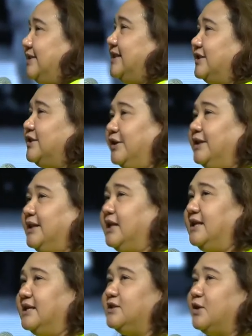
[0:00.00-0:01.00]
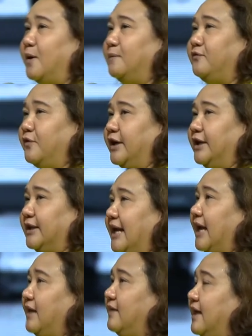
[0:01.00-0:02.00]
there's a certain discomfort,
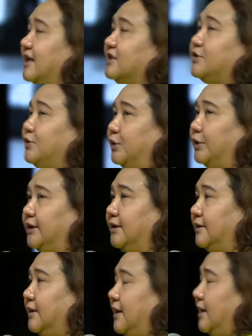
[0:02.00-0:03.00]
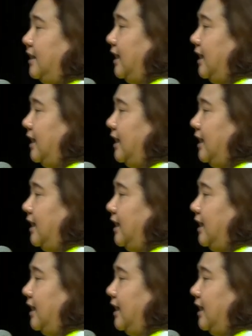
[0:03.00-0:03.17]
and I think it's good.